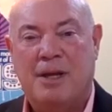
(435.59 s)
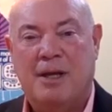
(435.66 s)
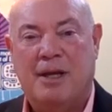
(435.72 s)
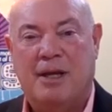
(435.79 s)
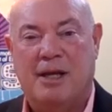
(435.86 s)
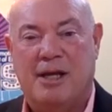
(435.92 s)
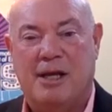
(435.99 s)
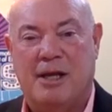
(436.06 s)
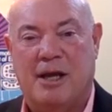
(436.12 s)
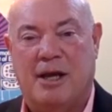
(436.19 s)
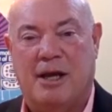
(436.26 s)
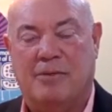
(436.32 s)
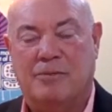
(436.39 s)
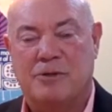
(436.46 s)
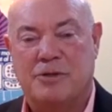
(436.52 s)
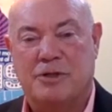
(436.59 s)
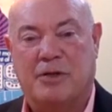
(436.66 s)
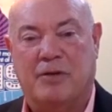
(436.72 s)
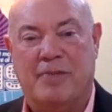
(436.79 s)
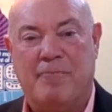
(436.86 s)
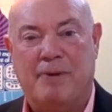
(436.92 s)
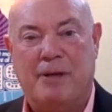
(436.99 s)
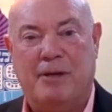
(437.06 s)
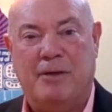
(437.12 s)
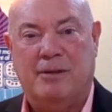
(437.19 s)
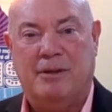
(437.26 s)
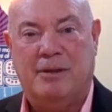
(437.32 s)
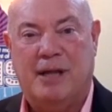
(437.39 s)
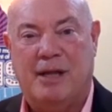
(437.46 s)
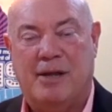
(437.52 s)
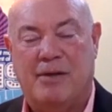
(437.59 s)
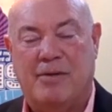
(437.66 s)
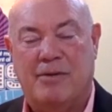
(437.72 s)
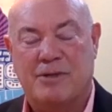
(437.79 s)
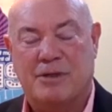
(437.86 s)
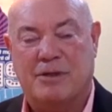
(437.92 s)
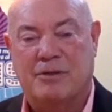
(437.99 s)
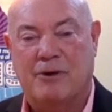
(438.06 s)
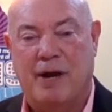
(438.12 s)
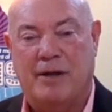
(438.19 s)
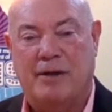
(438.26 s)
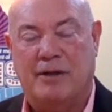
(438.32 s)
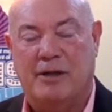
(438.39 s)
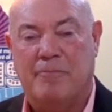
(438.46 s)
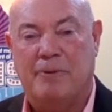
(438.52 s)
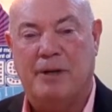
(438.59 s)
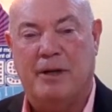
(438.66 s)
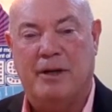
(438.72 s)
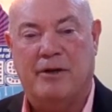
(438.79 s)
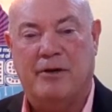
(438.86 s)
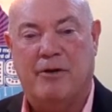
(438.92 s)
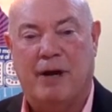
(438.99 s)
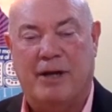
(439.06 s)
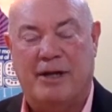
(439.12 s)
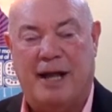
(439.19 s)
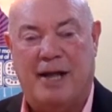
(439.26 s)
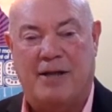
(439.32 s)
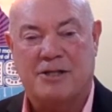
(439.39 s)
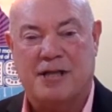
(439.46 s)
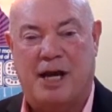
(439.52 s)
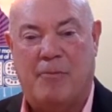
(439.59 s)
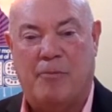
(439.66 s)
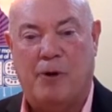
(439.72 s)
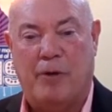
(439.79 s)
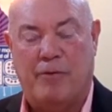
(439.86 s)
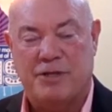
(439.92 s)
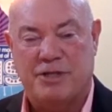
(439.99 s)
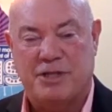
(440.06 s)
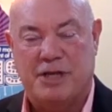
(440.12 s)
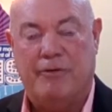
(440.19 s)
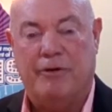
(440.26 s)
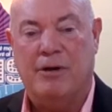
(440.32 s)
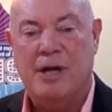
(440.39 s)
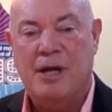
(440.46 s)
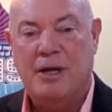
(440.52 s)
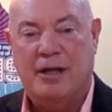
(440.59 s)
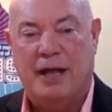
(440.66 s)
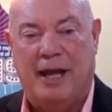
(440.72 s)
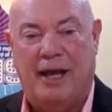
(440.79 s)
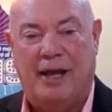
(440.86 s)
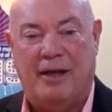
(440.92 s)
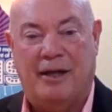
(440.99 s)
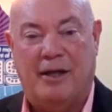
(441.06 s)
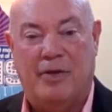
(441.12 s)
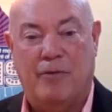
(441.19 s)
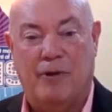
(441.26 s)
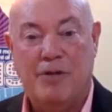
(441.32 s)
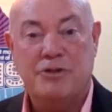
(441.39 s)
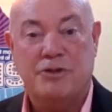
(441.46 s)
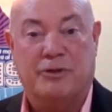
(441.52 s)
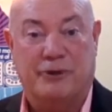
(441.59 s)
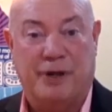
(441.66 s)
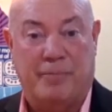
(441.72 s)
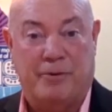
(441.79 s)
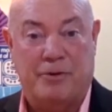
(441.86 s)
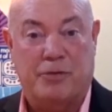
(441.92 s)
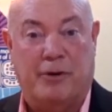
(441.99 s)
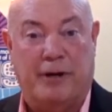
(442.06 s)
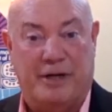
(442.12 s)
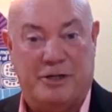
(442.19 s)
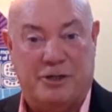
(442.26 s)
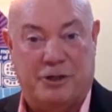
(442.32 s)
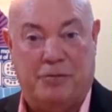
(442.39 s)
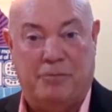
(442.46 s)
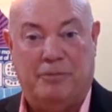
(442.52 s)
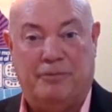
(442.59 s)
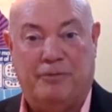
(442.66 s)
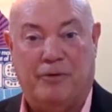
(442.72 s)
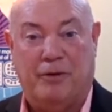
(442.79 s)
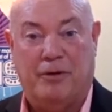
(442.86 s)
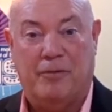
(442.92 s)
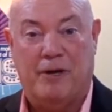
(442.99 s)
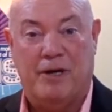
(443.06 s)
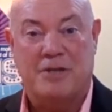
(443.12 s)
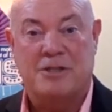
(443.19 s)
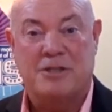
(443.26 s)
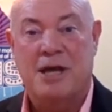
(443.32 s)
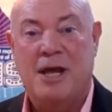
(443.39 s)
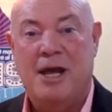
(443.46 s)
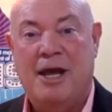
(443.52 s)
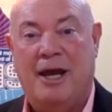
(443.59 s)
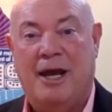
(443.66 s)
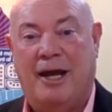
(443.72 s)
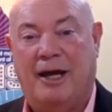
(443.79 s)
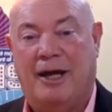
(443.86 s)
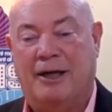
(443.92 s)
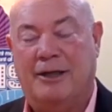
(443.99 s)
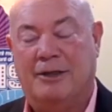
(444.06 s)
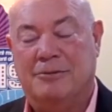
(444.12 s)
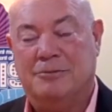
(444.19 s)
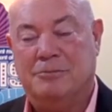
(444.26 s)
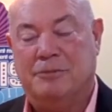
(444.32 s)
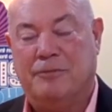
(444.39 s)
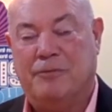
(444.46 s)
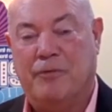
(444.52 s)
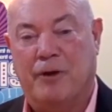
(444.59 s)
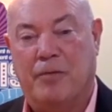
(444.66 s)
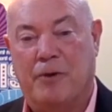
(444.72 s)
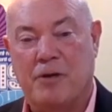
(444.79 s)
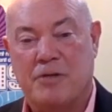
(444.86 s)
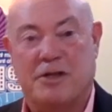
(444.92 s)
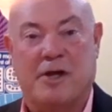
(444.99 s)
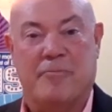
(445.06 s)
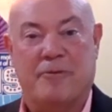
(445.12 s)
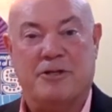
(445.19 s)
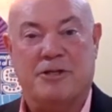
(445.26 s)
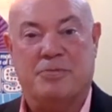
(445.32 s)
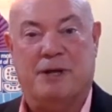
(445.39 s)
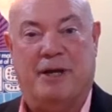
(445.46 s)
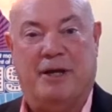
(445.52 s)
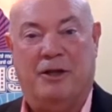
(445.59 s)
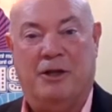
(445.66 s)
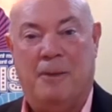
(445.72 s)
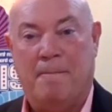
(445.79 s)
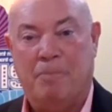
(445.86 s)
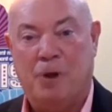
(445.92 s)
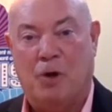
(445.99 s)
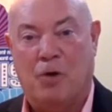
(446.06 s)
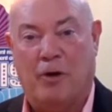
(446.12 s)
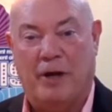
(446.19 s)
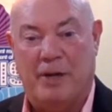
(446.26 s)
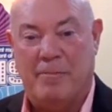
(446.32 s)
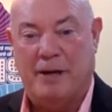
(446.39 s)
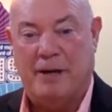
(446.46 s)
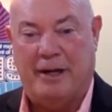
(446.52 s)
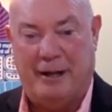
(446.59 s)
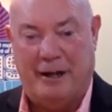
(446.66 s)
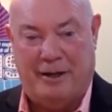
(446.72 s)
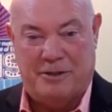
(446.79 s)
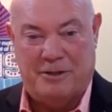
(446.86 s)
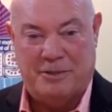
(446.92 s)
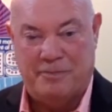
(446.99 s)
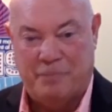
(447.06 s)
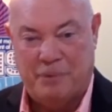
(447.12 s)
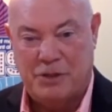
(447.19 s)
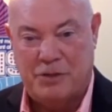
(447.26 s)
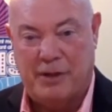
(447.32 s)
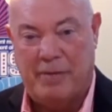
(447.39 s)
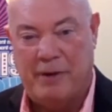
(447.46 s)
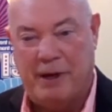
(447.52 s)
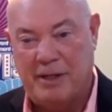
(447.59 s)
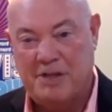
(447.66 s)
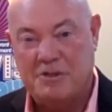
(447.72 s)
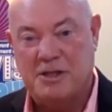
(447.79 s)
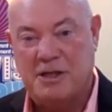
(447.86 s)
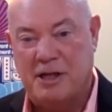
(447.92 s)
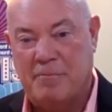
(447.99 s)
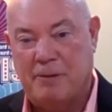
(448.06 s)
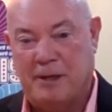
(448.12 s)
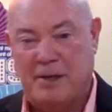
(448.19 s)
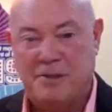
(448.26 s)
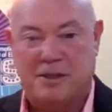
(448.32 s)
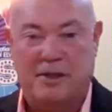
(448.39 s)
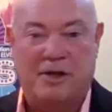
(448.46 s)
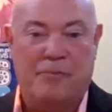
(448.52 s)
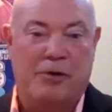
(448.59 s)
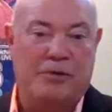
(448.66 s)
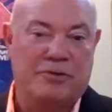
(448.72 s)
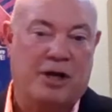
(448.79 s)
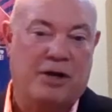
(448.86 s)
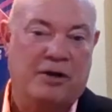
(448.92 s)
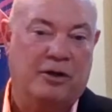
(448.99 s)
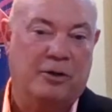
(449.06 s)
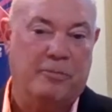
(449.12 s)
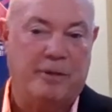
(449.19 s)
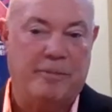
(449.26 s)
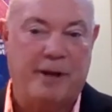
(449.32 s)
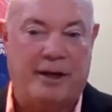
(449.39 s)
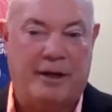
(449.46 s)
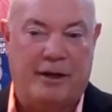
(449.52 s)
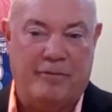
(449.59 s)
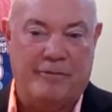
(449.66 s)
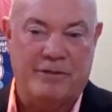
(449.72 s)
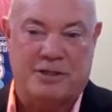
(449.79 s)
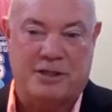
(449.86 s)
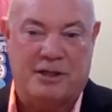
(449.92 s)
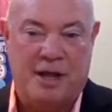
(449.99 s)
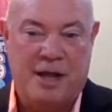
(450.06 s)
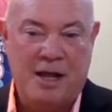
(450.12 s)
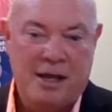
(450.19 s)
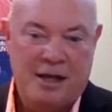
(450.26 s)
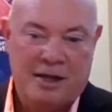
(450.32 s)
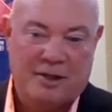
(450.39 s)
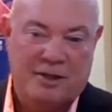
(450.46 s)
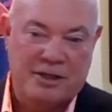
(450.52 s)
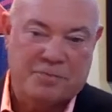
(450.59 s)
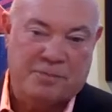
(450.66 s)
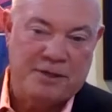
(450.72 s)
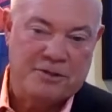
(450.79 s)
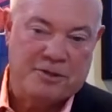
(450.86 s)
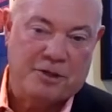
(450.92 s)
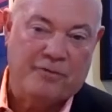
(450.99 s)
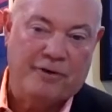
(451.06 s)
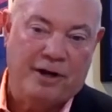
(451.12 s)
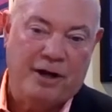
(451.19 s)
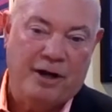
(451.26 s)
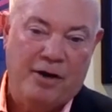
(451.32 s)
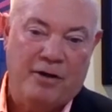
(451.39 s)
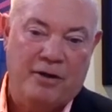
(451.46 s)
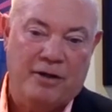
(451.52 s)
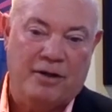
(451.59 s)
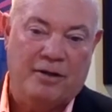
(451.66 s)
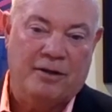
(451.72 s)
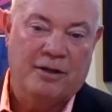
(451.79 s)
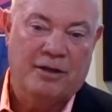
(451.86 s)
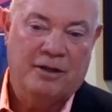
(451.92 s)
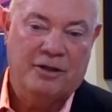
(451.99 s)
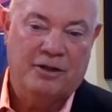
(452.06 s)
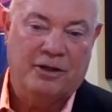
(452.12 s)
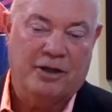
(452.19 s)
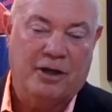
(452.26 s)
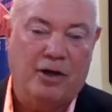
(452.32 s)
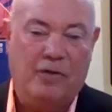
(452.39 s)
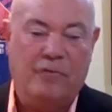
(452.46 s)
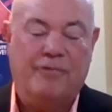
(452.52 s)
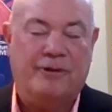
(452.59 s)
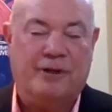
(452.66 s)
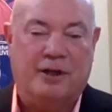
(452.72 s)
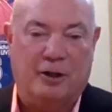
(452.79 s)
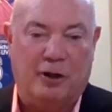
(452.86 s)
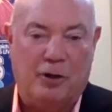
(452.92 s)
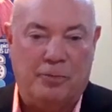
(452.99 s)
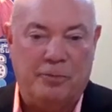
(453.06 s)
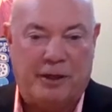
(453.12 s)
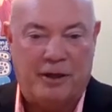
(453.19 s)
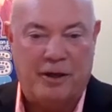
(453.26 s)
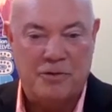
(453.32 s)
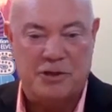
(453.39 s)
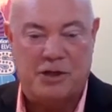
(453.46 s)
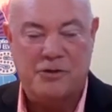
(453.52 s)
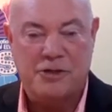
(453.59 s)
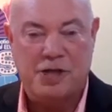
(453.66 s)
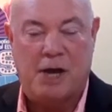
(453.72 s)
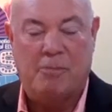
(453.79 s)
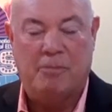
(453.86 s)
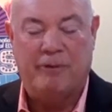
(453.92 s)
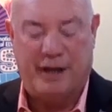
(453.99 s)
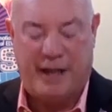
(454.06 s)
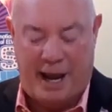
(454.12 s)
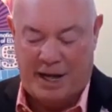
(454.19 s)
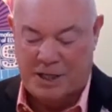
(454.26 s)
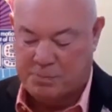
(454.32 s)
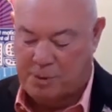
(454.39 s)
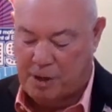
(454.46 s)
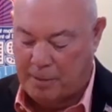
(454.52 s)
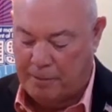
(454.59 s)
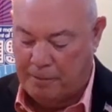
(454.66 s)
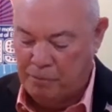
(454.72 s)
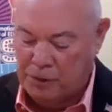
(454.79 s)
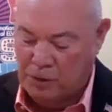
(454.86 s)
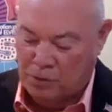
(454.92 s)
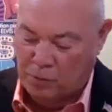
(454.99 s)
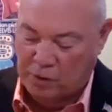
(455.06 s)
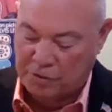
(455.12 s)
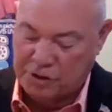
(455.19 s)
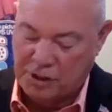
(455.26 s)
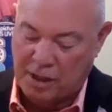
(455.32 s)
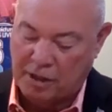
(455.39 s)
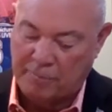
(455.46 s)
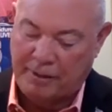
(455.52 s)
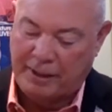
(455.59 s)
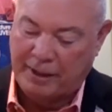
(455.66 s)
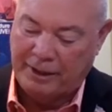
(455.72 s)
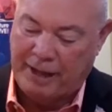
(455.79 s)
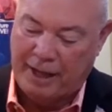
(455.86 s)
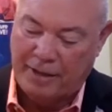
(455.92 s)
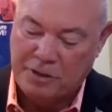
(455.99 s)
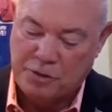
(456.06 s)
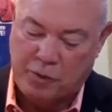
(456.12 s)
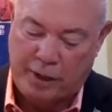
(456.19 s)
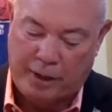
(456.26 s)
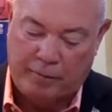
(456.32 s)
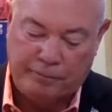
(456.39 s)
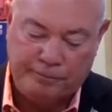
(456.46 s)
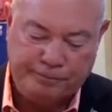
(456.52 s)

He uh, was an Olympian. He was a great Olympian and a great Dallas Cowboy receiver. And the original number 22 before there was uh, before there was an Emmitt Smith or anybody else. So anyway, that's a neat piece. And then we'll talk a little bit about Elvis and this piece over here, and then the golf globe that goes on top of a gas pump. We'll talk about that as well.